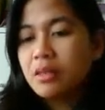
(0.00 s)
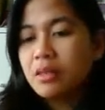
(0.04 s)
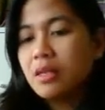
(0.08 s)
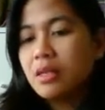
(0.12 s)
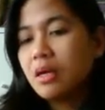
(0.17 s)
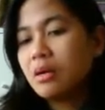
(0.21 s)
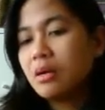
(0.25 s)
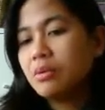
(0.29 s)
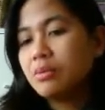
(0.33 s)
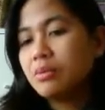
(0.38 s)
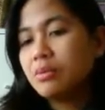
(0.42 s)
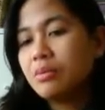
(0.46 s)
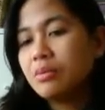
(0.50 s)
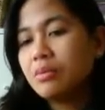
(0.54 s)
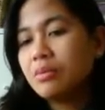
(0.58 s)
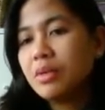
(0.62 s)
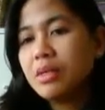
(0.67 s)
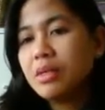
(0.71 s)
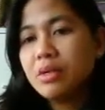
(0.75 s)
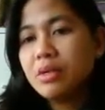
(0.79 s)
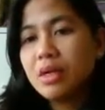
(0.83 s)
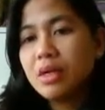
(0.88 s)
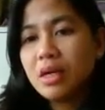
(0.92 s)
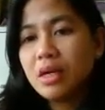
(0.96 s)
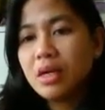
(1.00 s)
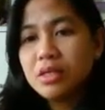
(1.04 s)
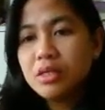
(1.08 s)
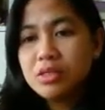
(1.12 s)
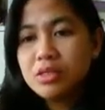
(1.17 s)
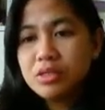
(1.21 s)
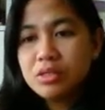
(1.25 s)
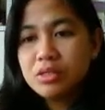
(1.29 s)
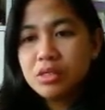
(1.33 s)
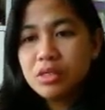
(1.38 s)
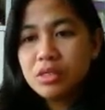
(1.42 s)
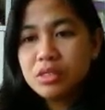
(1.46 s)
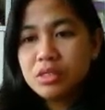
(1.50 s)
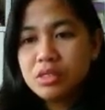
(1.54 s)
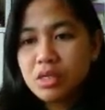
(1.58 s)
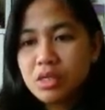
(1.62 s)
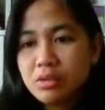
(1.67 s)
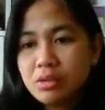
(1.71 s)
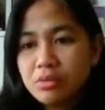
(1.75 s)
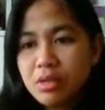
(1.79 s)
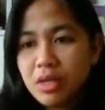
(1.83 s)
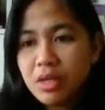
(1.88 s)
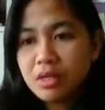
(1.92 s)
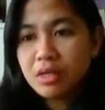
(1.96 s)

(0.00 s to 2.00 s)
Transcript: now with regards to this I would